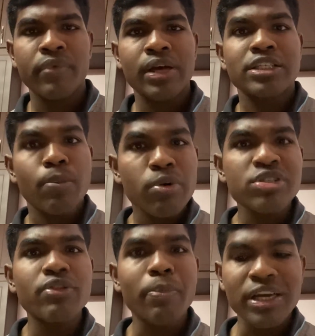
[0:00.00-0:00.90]
Suppose
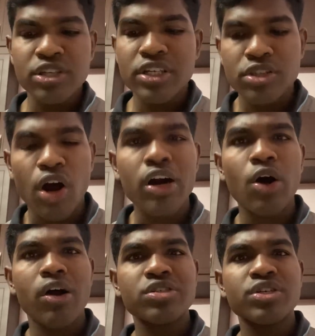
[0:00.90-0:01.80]
if the patient is not
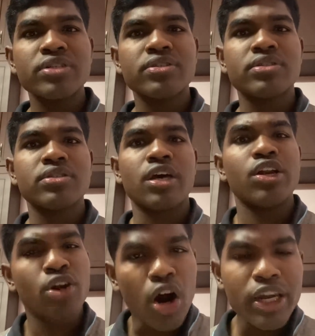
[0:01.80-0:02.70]
conscious,
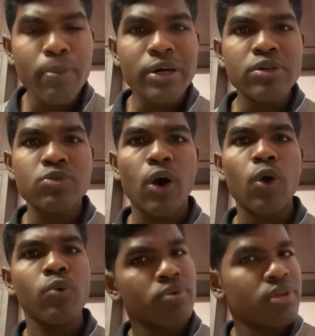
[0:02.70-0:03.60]
not able to
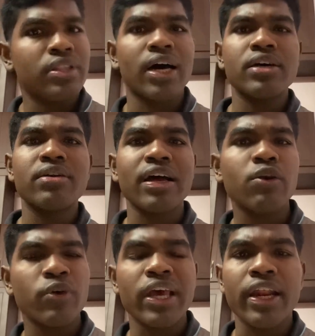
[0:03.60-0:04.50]
swallow, the other drug
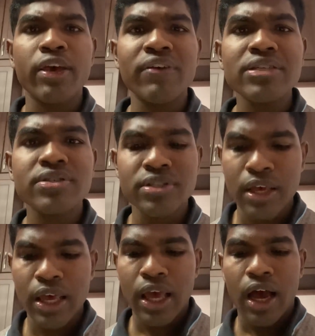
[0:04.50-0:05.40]
we can give is
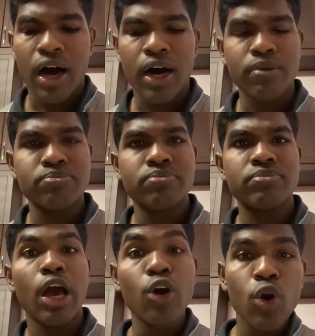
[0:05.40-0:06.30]

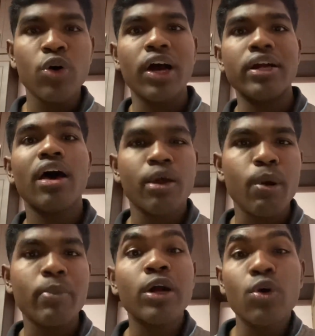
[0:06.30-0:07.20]
glucagon.
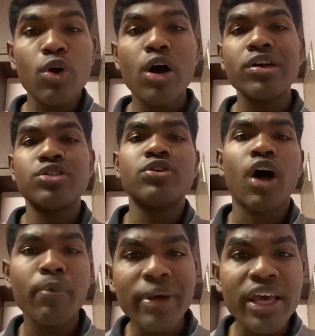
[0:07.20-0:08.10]
Remember, glucagon should
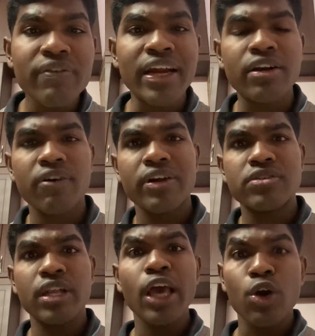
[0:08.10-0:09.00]
not be given
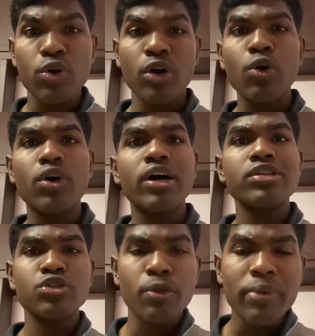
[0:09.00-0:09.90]
intravenously. Glucagon
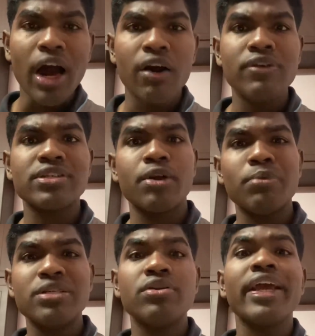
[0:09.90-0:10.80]
should be always
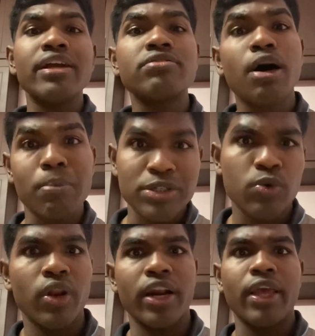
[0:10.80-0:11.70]
administered
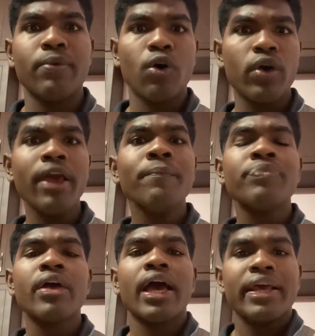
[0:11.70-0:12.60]
intramuscularly. Okay,
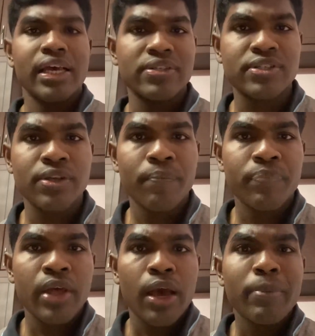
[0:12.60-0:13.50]
yes,
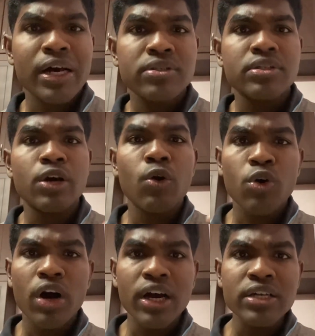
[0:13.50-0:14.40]
because
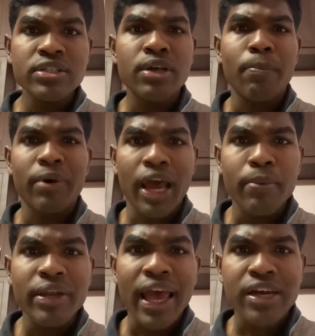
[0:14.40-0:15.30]
glucagon's
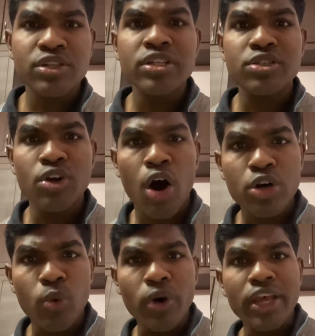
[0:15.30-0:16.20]
primary action is
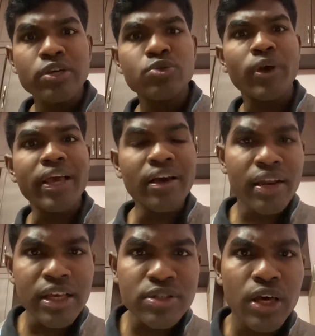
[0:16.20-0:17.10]
not only to
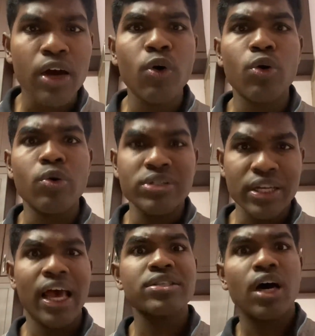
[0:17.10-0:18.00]
increase glucose, it
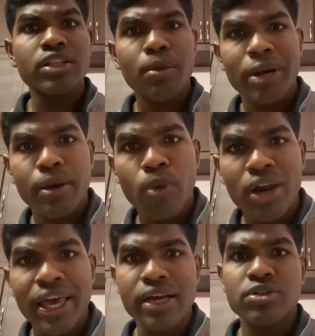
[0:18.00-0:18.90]
has other
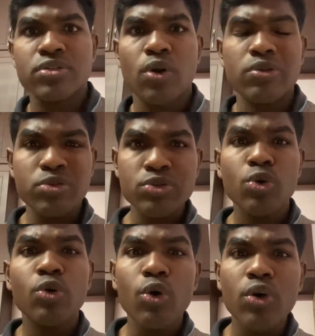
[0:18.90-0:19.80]
metabolic actions also. So
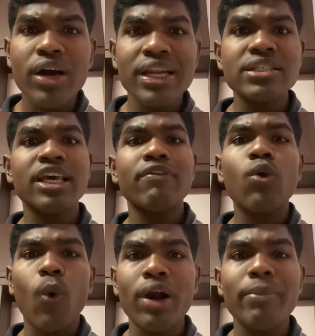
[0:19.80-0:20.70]
glucagon is
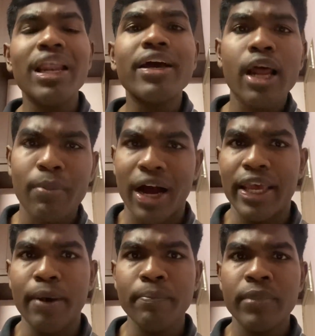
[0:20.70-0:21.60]
given 1 milligram
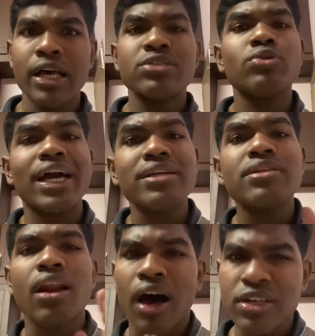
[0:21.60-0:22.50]
IM. So that is
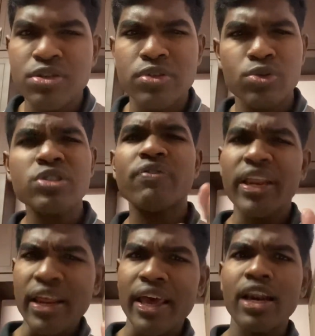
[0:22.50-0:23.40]
the last resource.
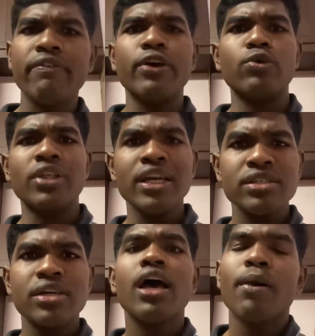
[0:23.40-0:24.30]
Very rarely we do
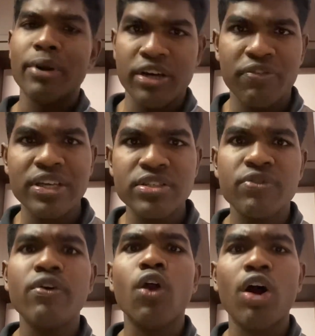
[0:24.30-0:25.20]
that, but first
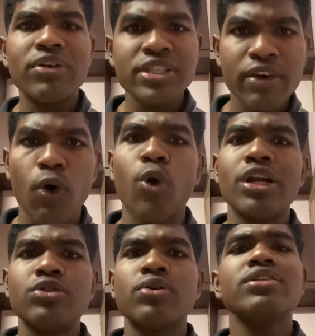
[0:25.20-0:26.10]
we will always give oral
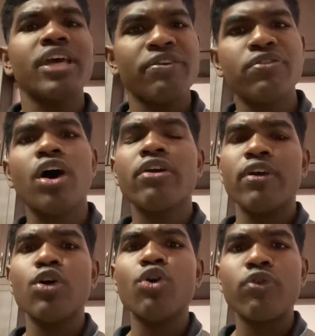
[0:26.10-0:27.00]
sugars. If not, we
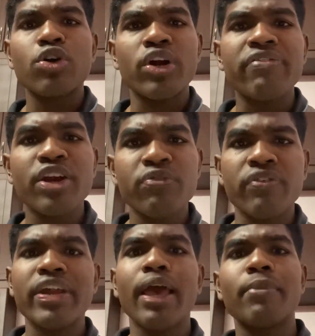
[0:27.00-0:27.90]
will go for 25 to
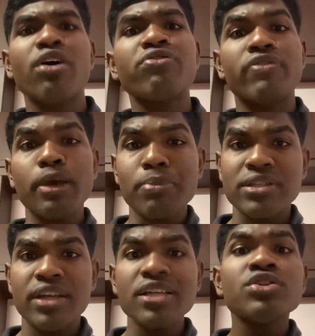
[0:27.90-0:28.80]
50 ml of
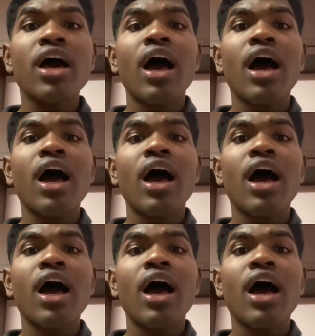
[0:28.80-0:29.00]
50%